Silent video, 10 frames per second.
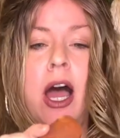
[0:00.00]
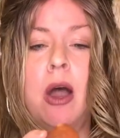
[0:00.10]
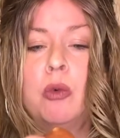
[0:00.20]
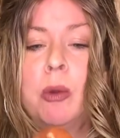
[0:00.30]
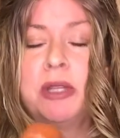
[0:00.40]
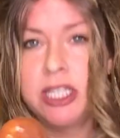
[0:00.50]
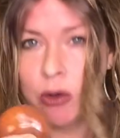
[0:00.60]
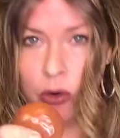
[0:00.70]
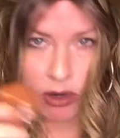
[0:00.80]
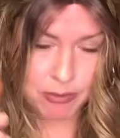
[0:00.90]

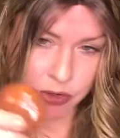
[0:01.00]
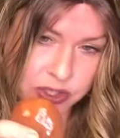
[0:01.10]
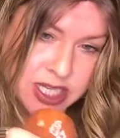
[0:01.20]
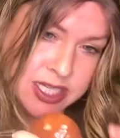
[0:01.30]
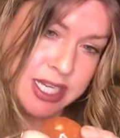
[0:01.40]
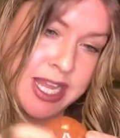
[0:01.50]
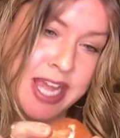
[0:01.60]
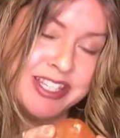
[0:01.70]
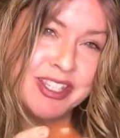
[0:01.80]
womanly hormones, things like that.